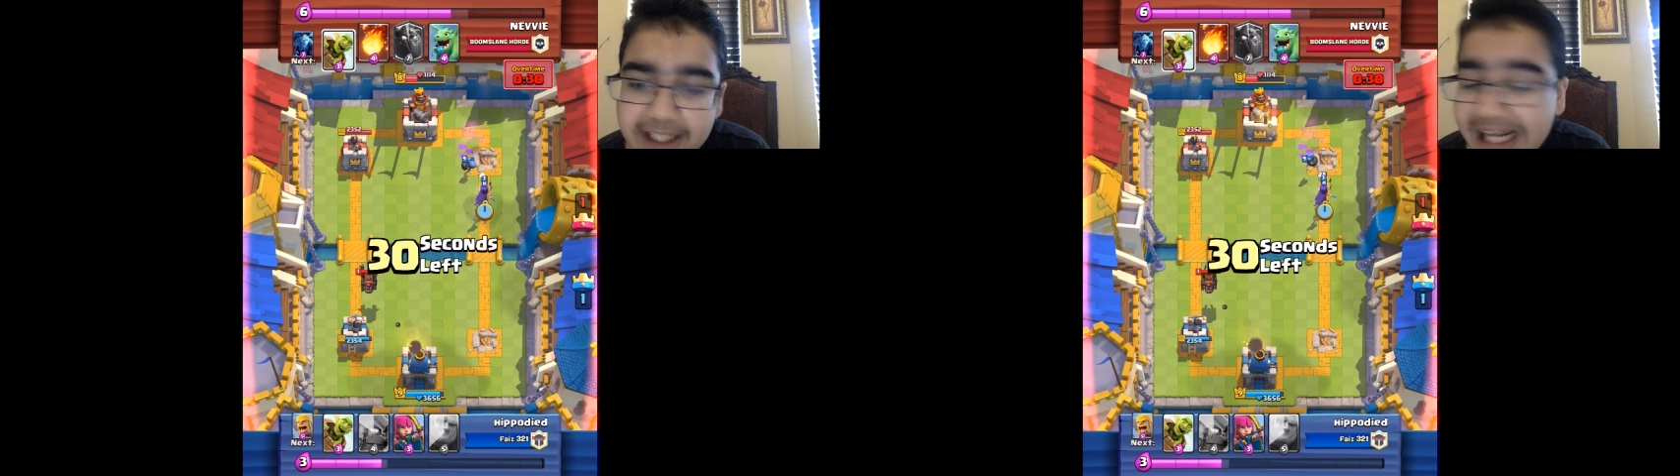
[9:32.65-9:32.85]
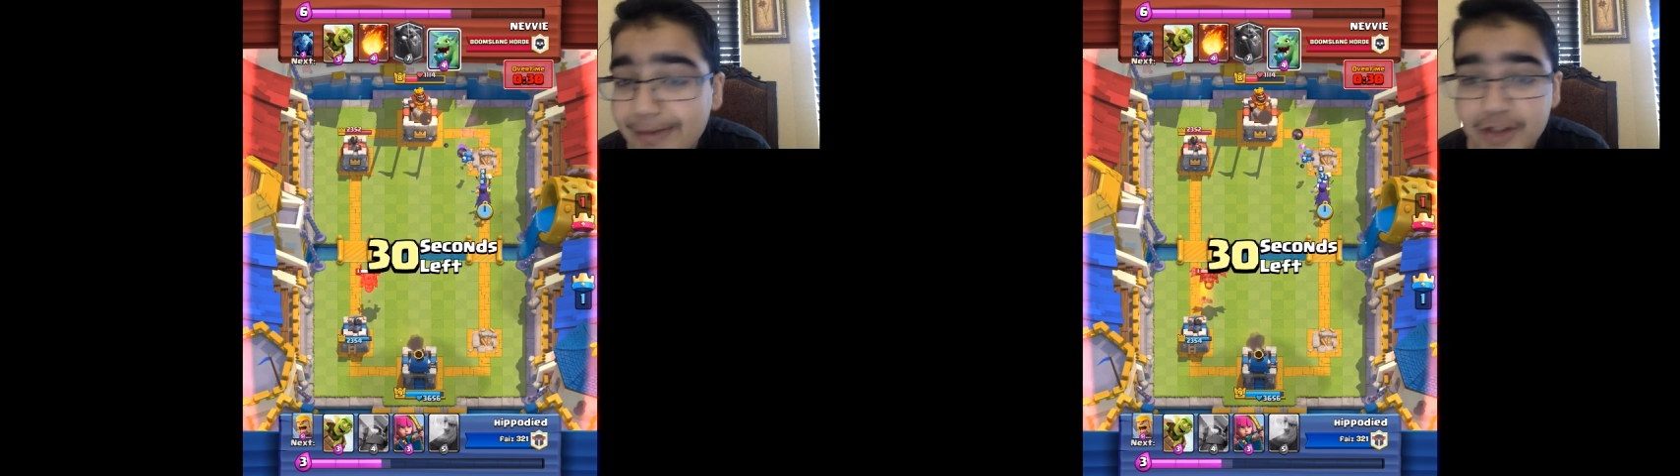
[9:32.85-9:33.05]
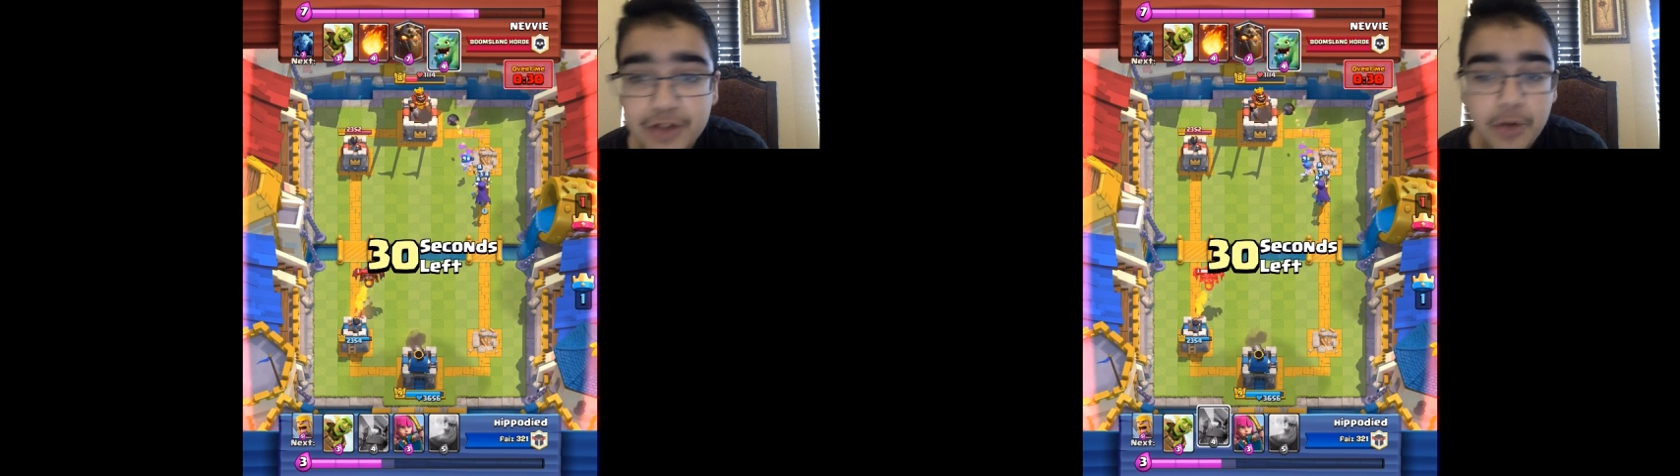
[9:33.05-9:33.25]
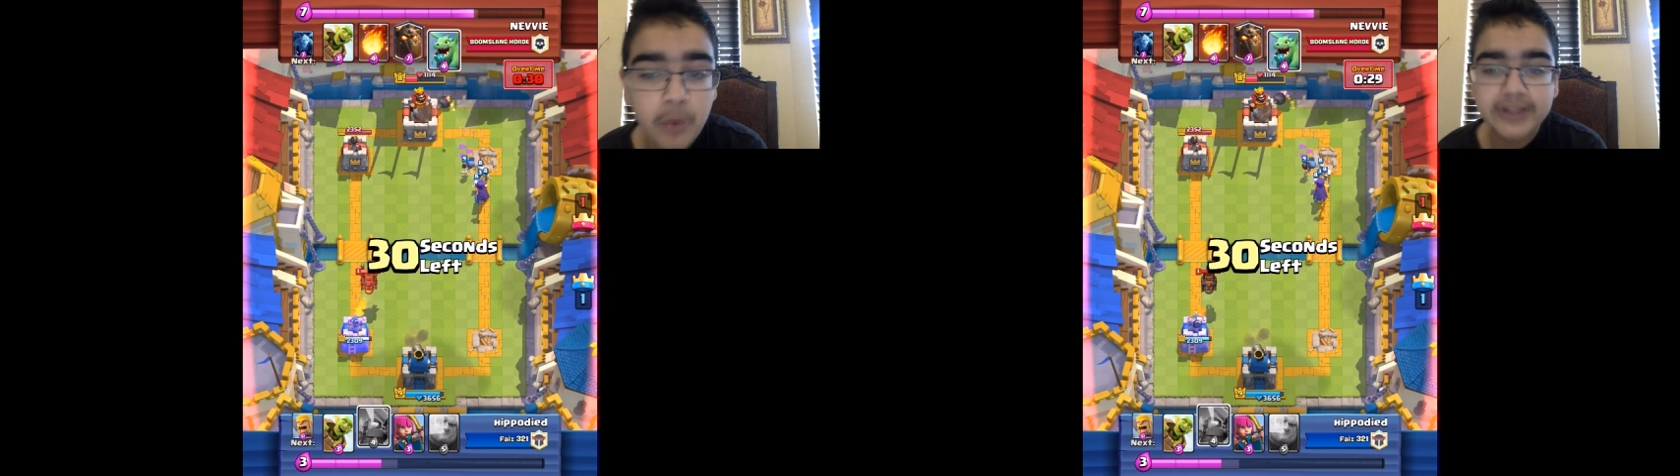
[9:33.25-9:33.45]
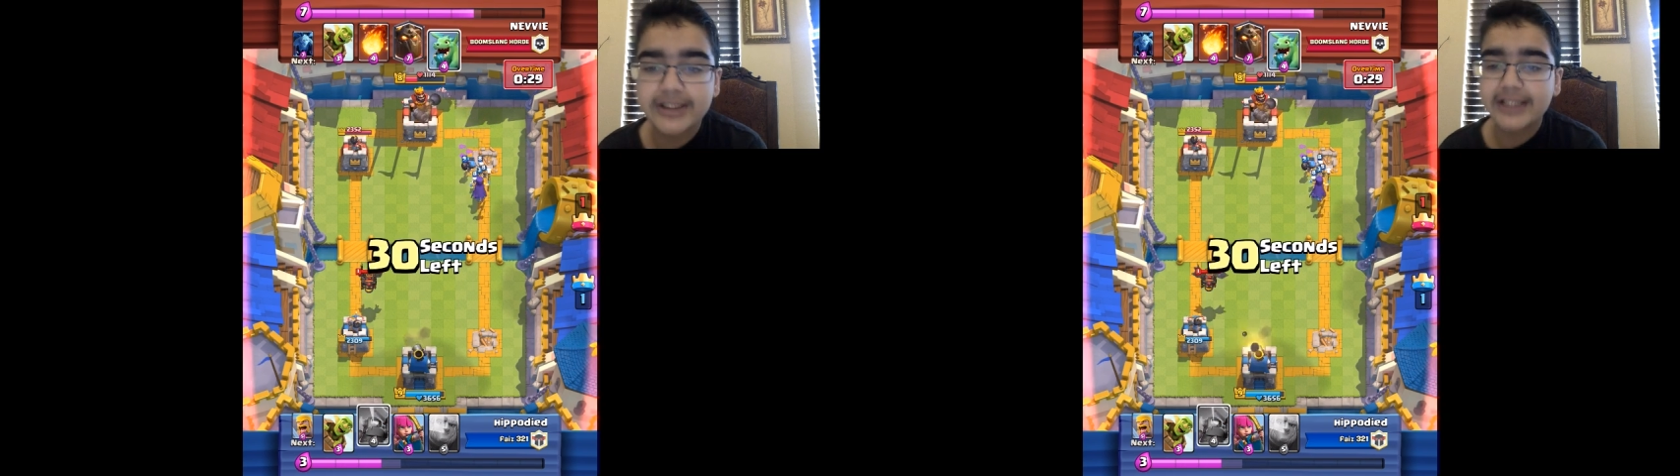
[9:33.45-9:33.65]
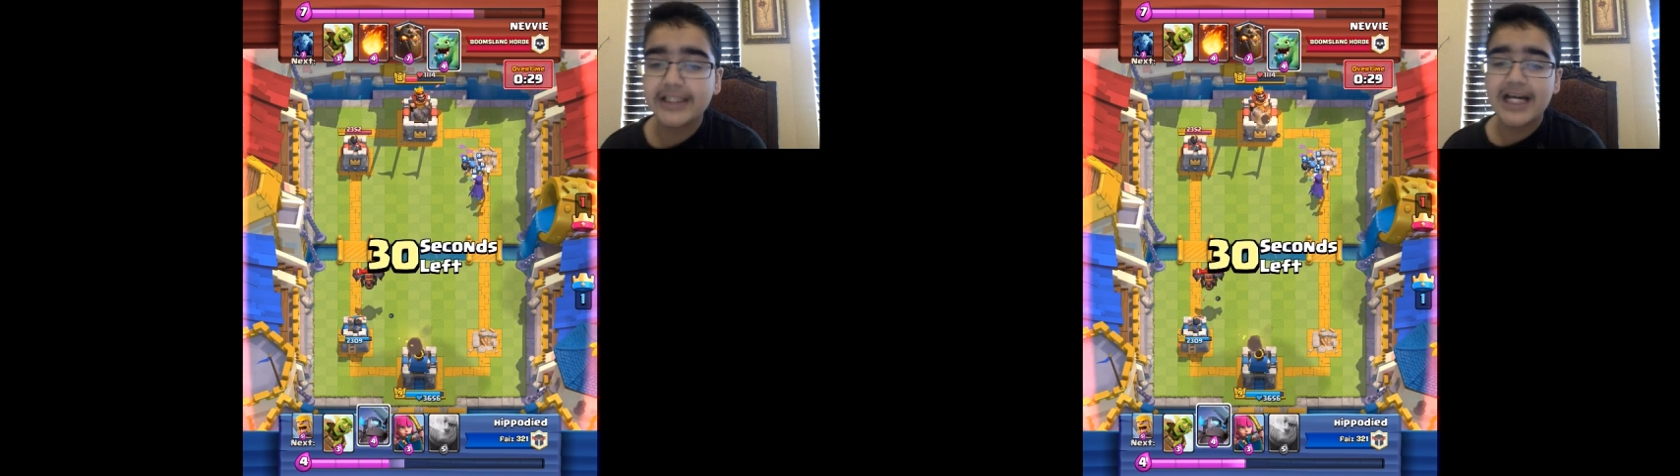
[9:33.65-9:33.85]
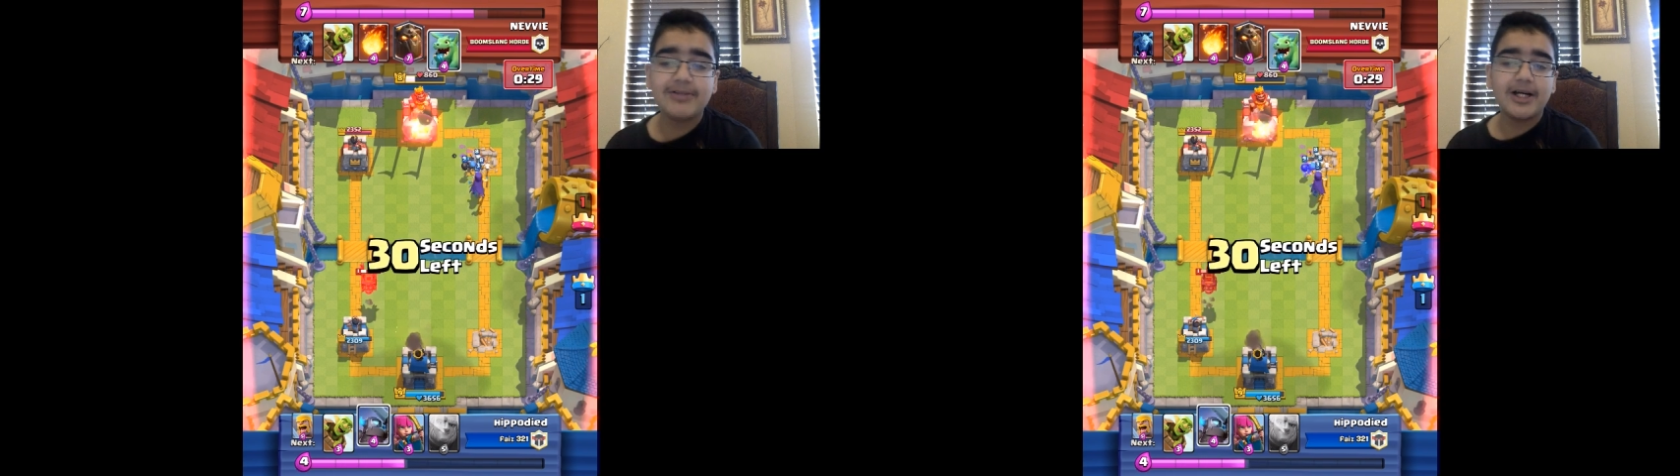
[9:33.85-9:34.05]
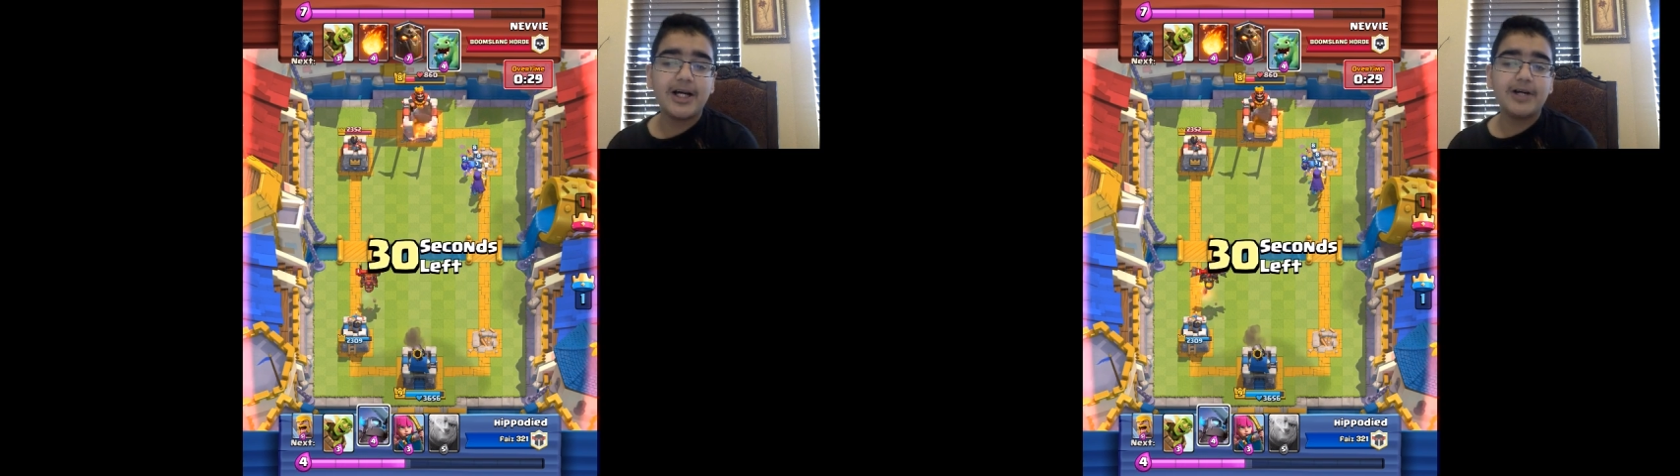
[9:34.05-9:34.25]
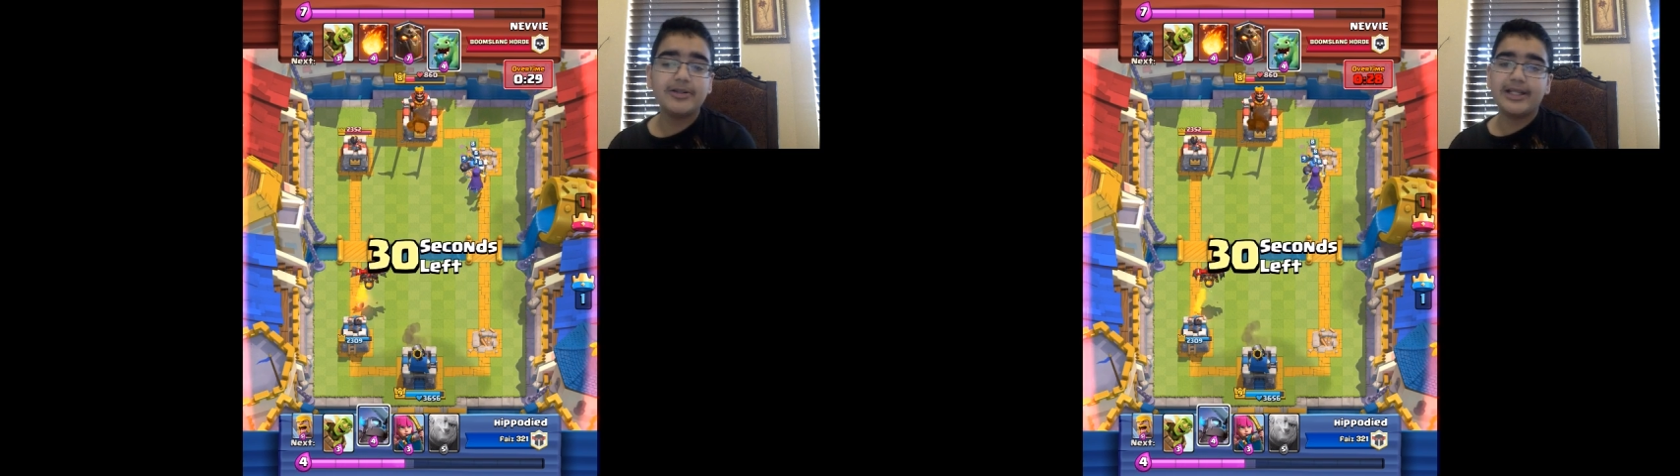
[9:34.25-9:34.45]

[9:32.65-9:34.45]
I'm ignoring that lava hound,